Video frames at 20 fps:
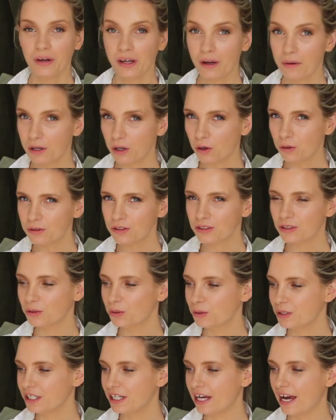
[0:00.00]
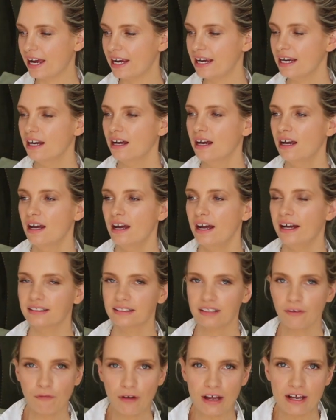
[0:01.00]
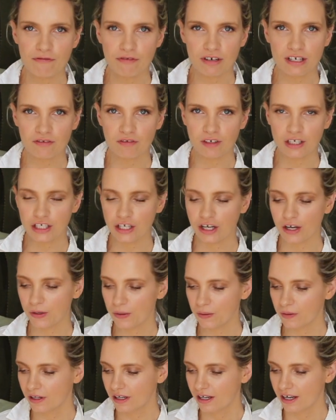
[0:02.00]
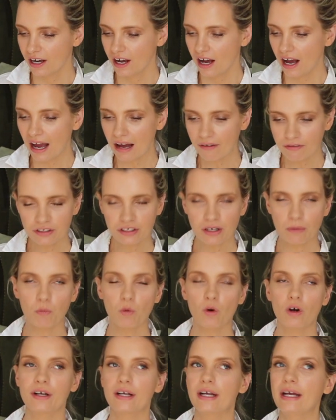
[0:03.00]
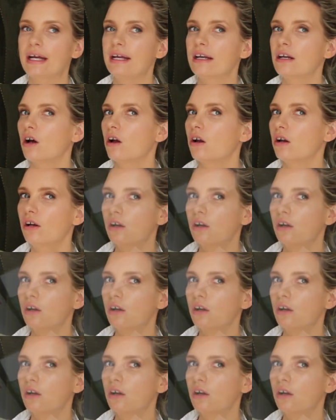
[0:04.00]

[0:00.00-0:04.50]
we're going old school today. It's a favourites video. Haven't done one in a